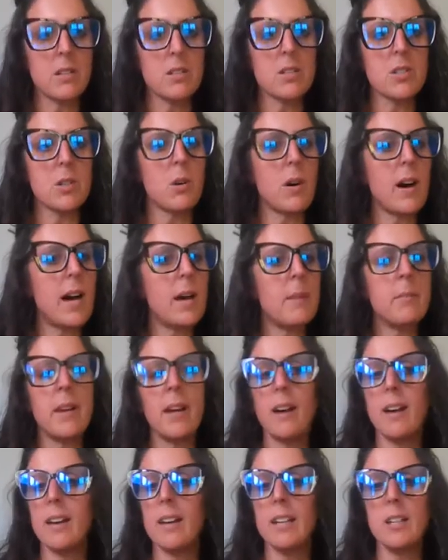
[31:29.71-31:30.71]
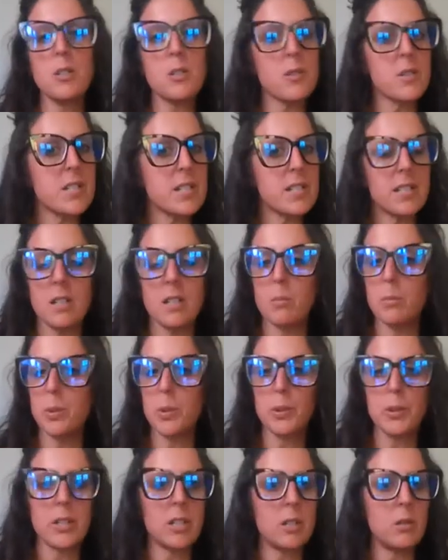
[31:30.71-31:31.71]
So I'm not interested in
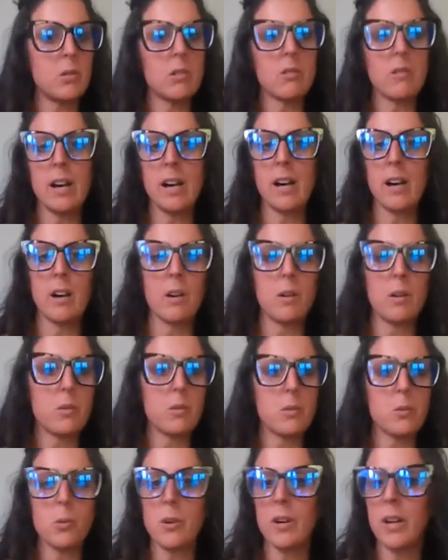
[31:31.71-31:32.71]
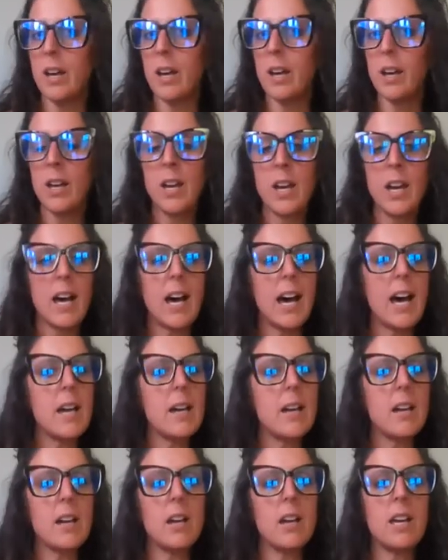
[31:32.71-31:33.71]
pulling you around.
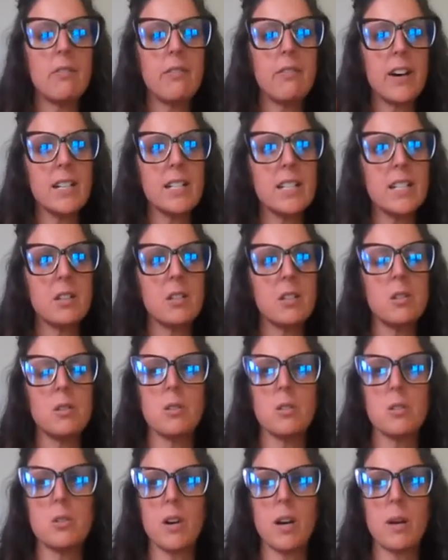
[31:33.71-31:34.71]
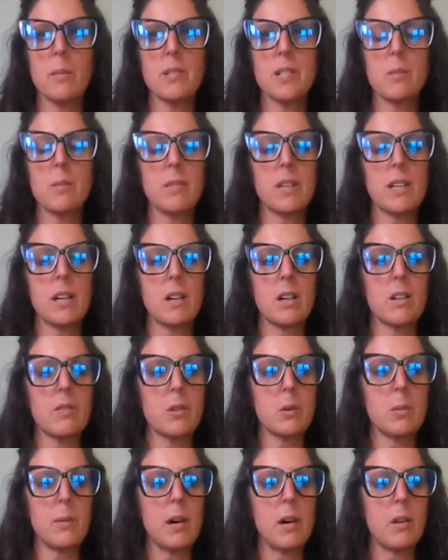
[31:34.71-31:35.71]
If I tell you to drop something out of
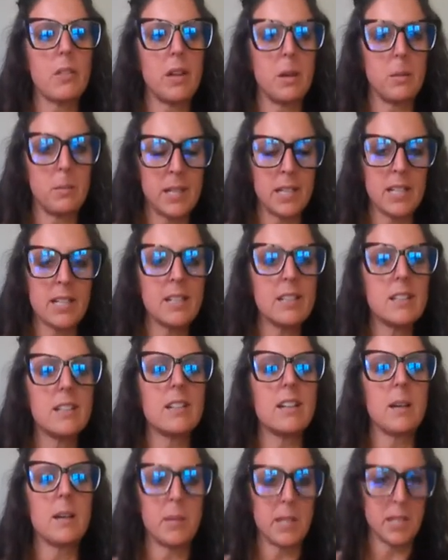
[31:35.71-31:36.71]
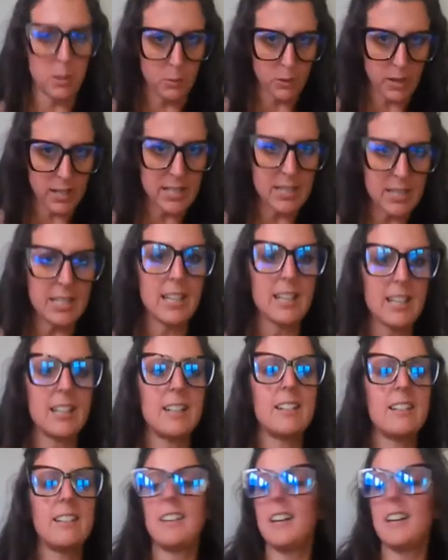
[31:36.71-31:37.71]
your mouth, I mean it. I mean it right
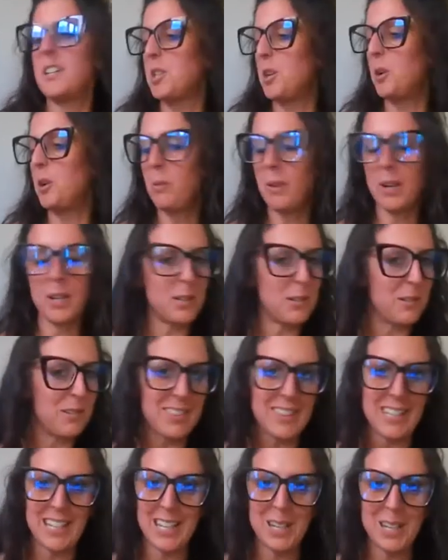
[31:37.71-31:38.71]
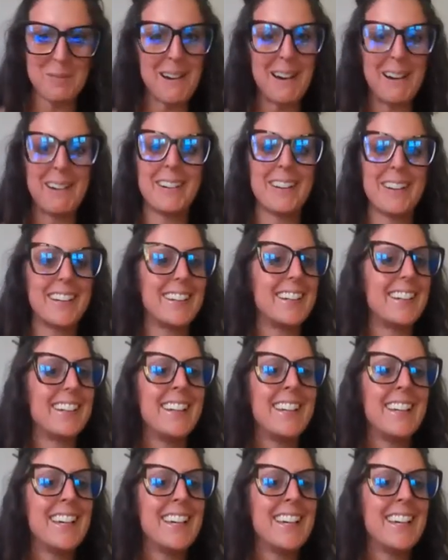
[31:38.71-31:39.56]
then. I don't want you to think about it.